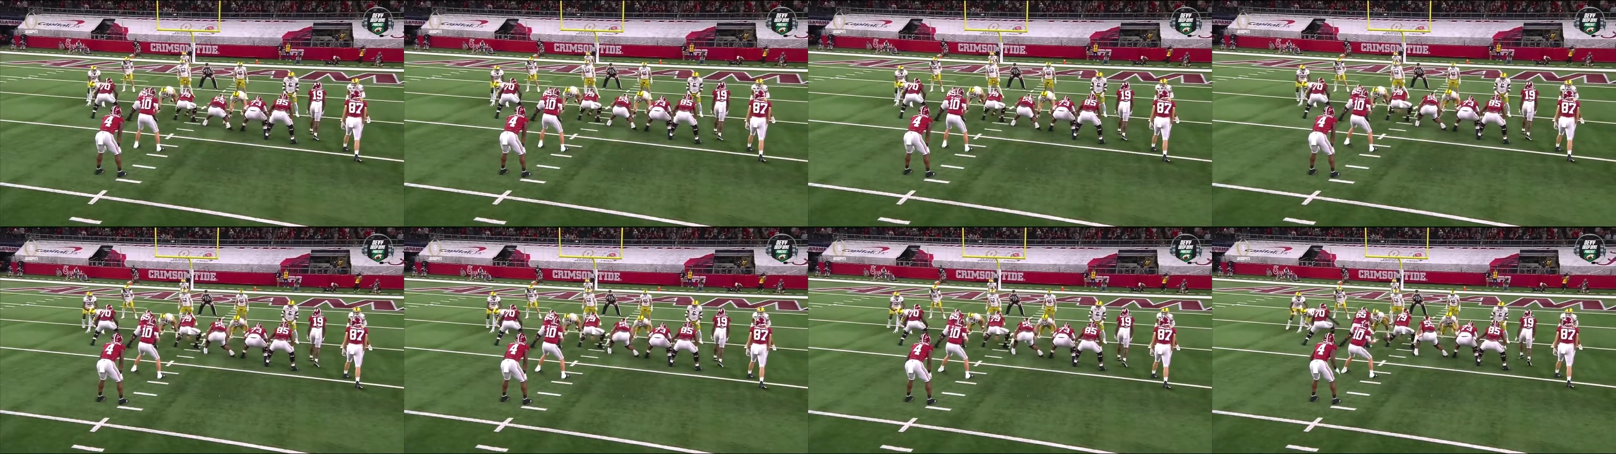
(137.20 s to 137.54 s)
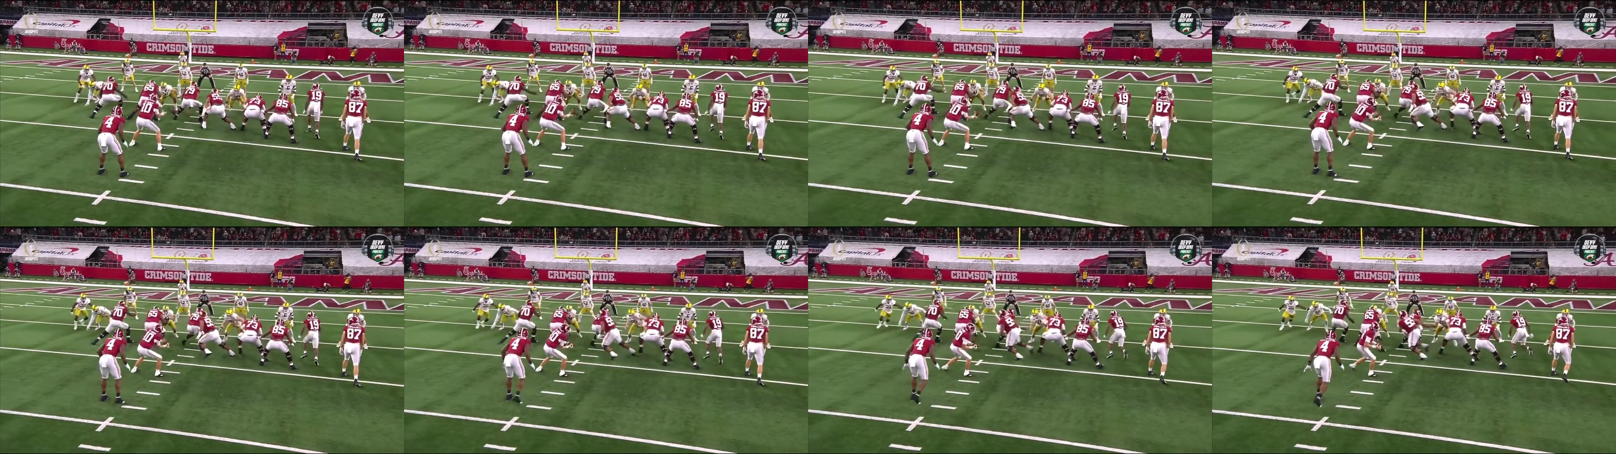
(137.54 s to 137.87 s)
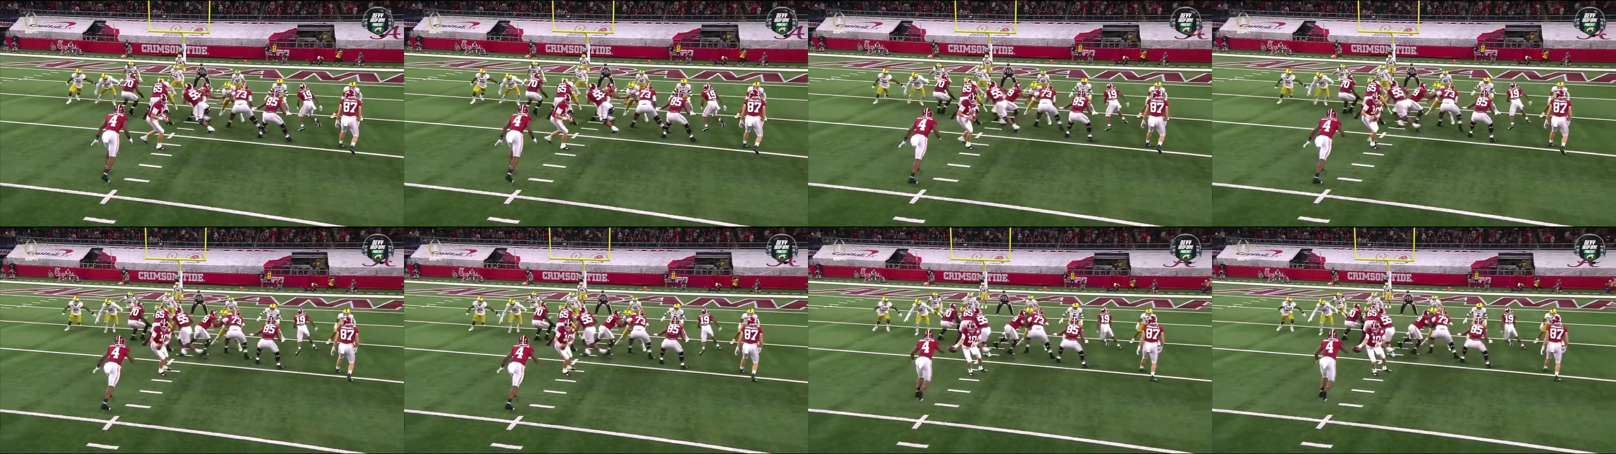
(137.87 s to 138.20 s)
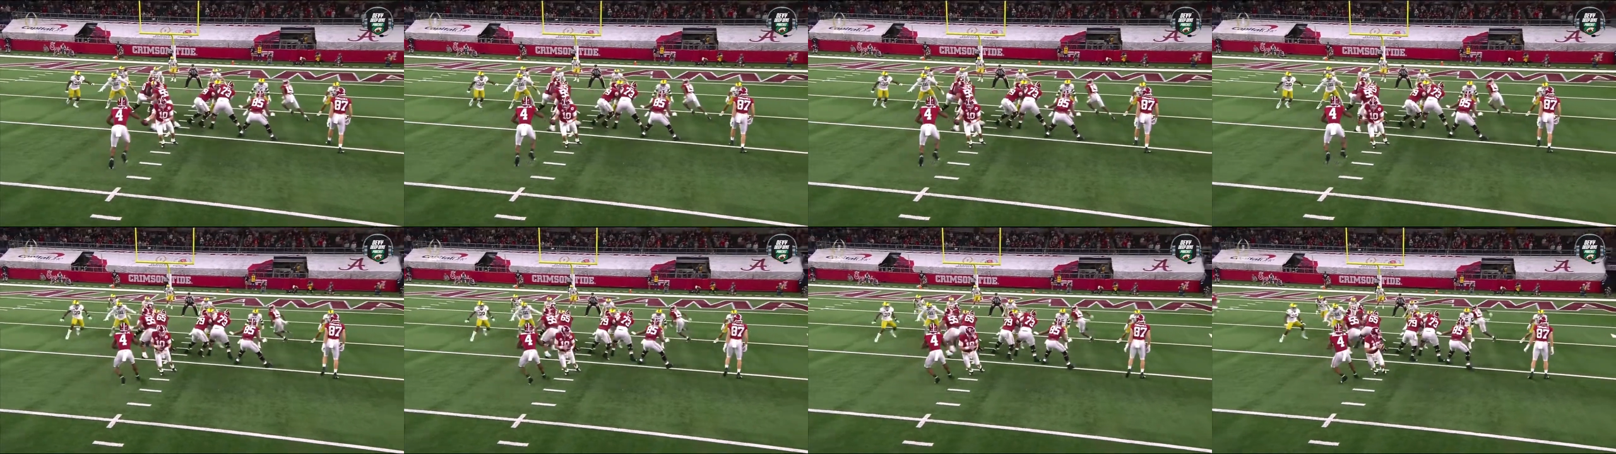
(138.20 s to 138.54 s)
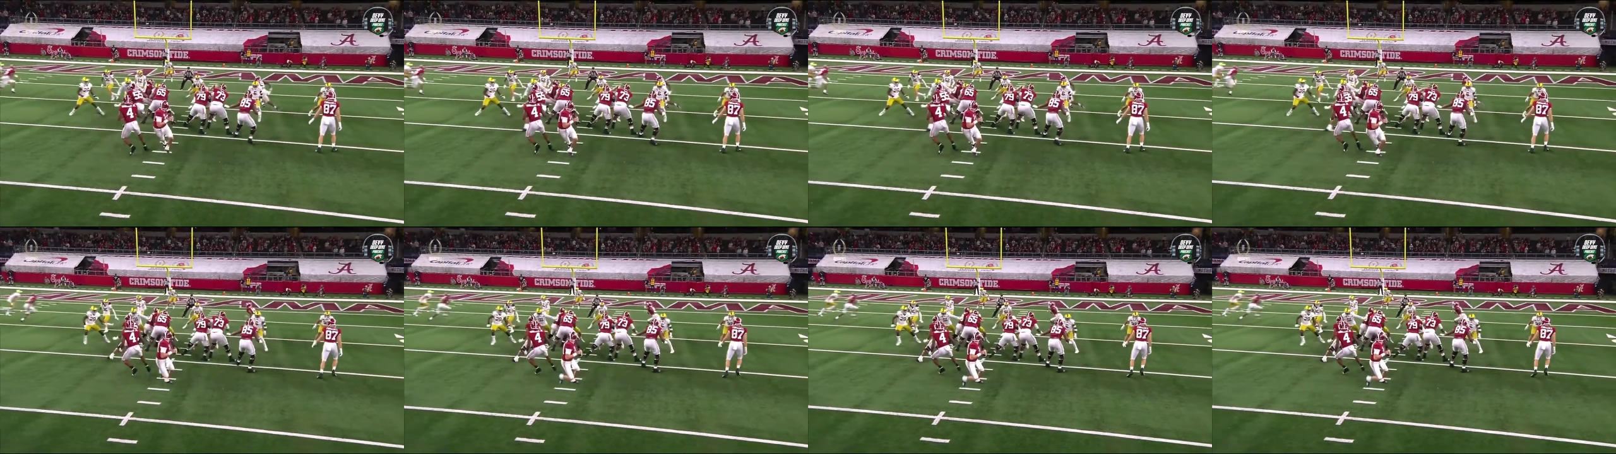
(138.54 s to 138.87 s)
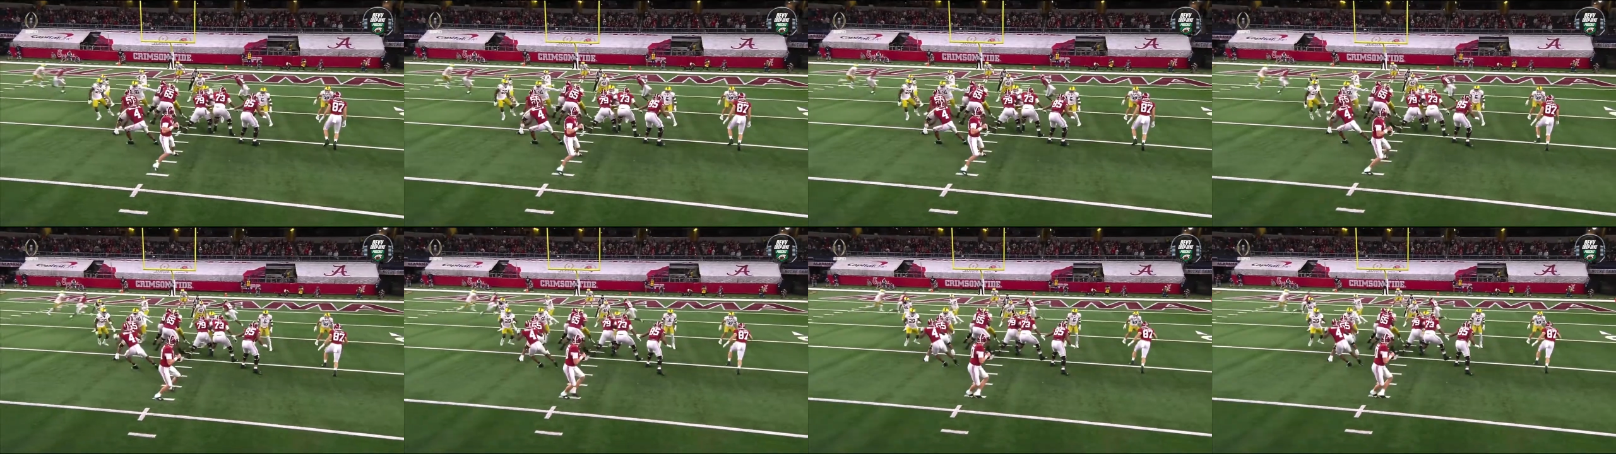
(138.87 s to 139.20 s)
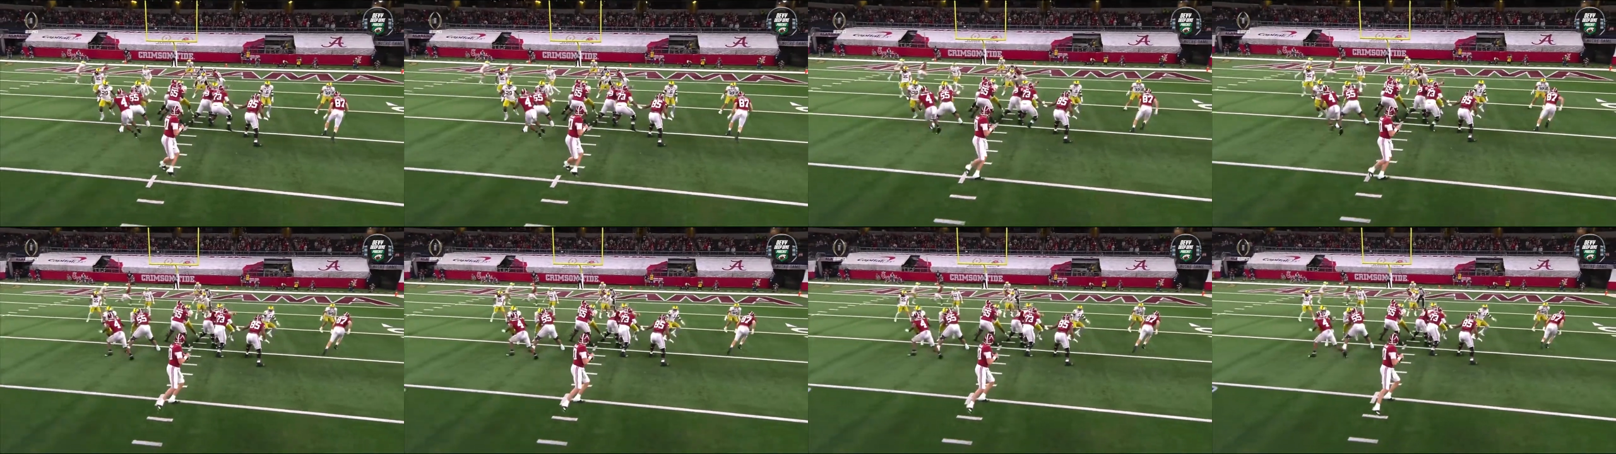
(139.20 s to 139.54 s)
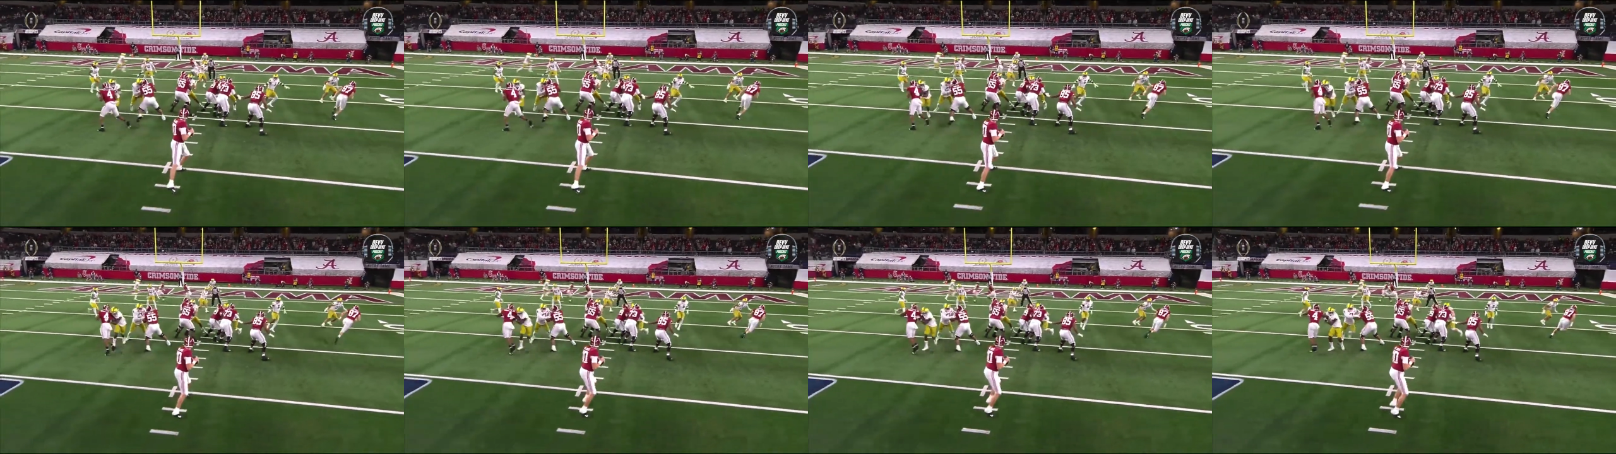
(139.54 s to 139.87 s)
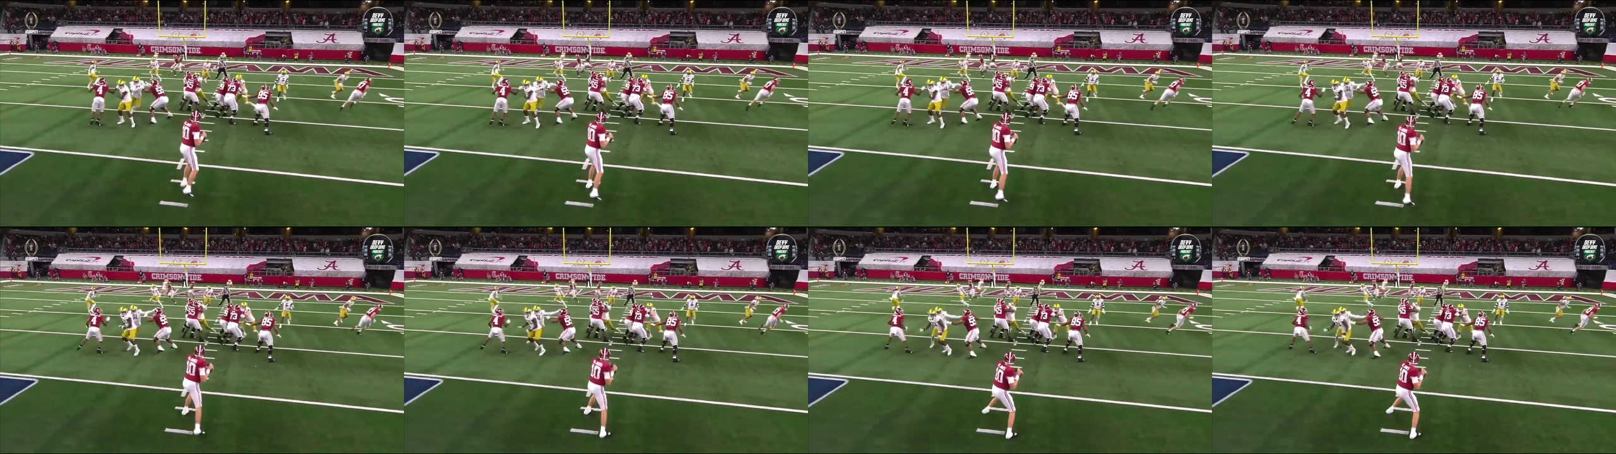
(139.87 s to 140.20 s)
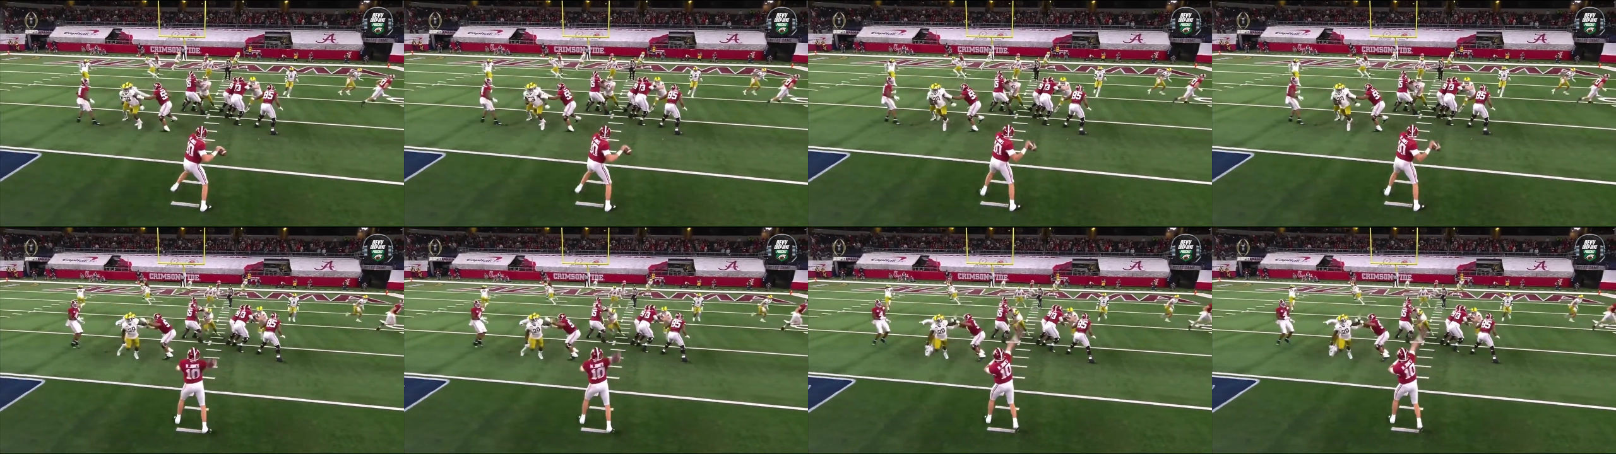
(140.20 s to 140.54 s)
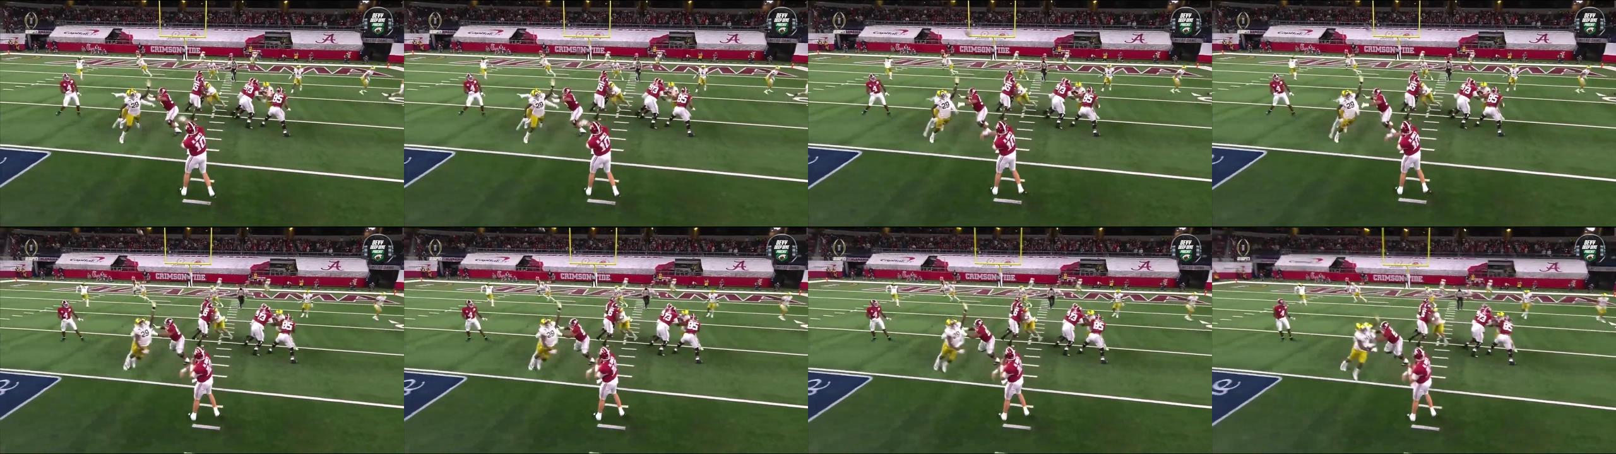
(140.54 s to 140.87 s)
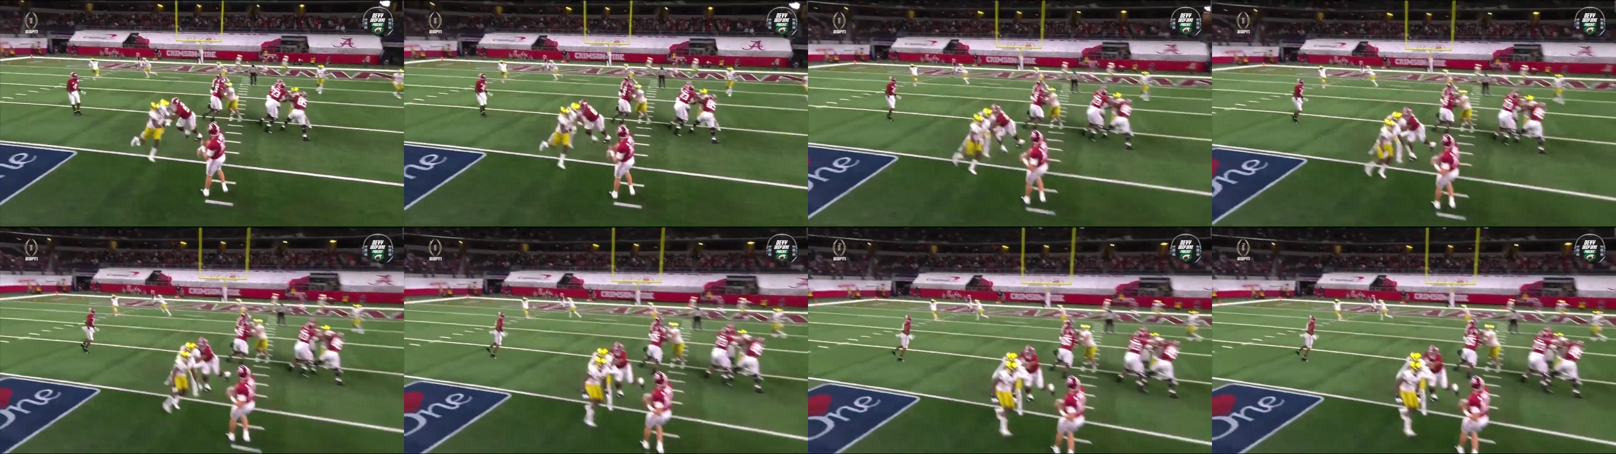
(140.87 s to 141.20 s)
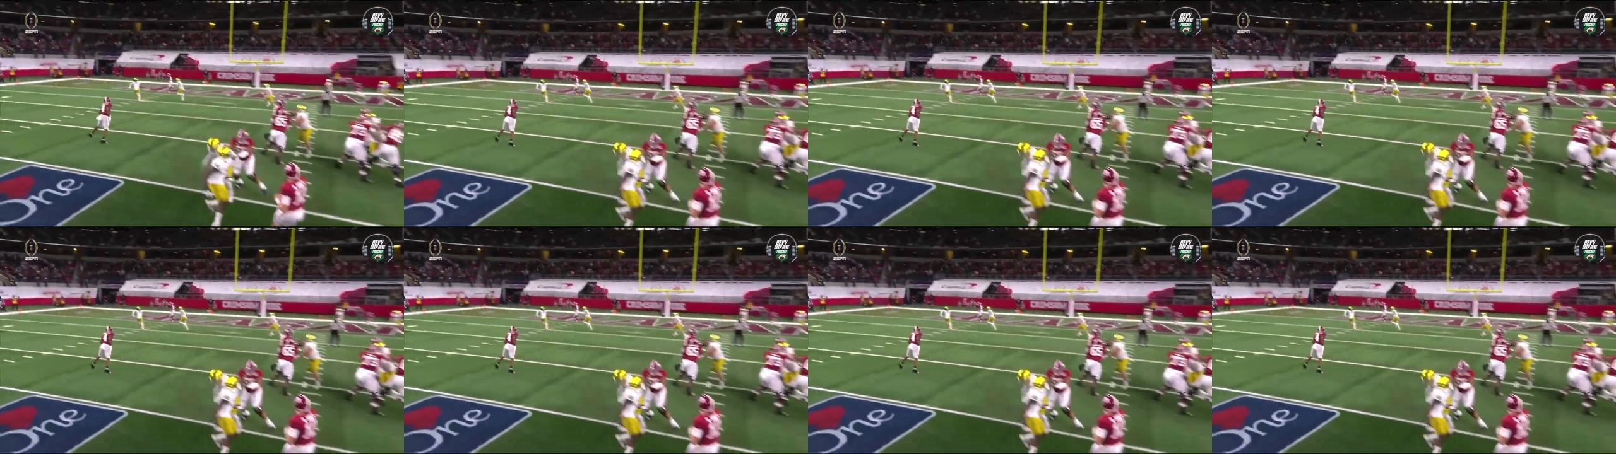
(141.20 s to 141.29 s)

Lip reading: Nobody's mouth can be seen.